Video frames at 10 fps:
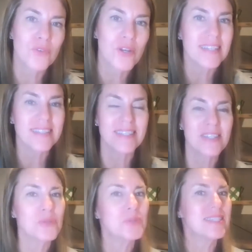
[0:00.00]
for us to
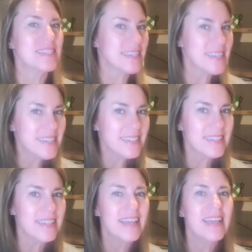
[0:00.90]
use to eat
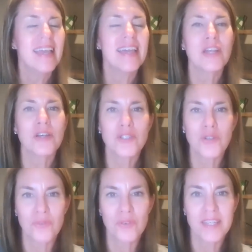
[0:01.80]
and
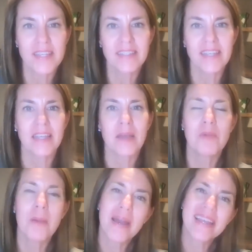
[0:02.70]
also for healing.
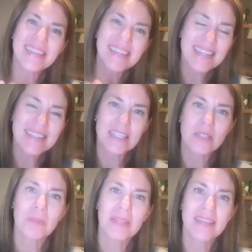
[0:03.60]
But by eating
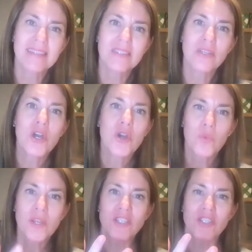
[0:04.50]
these plants,
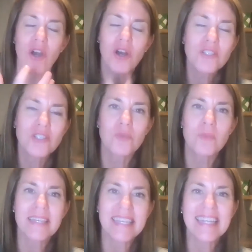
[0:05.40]
we should also
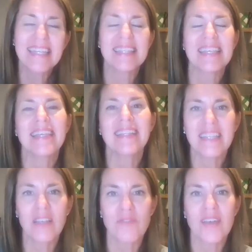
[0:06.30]
be getting the
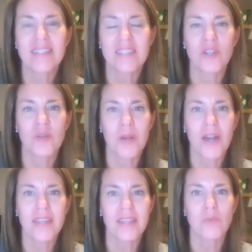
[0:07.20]
healing effects in our
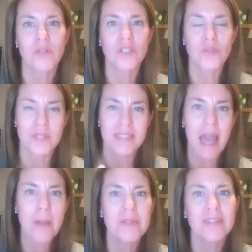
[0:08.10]
body, which is what's
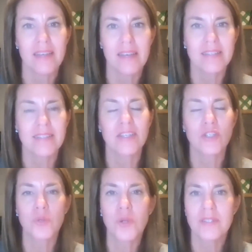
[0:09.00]
happened to us and
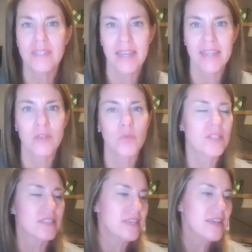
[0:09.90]
to our diet,
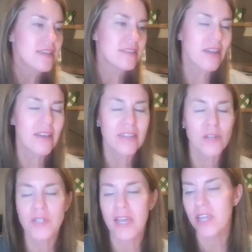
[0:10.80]
what's not in
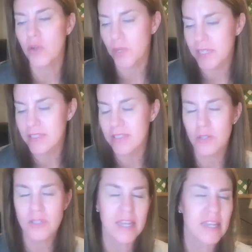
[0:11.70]
our diet, what is in
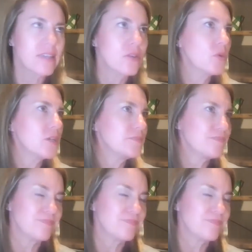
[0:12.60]
our diet, what